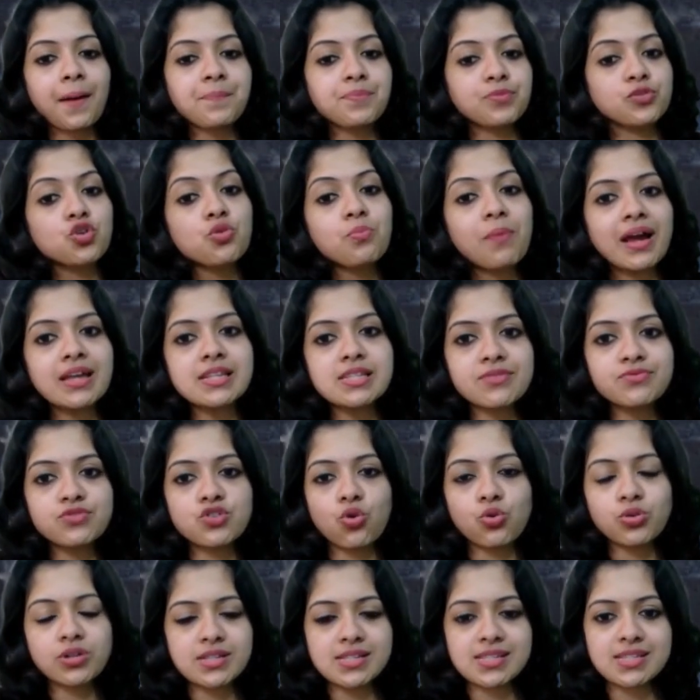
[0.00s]
you might have
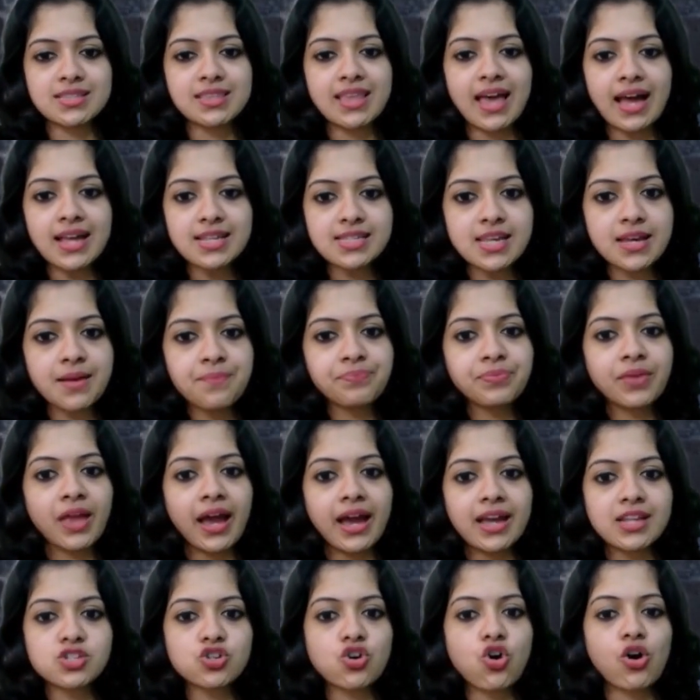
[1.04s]
noticed that
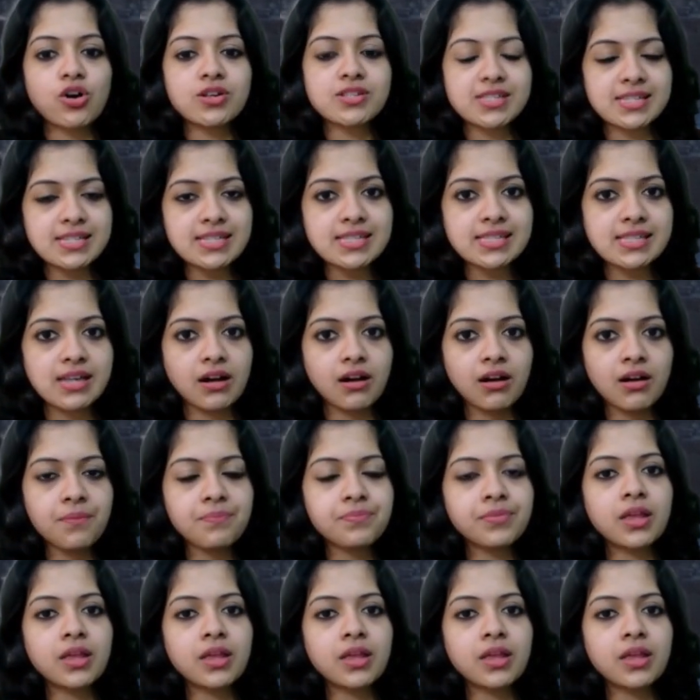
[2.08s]
it causes a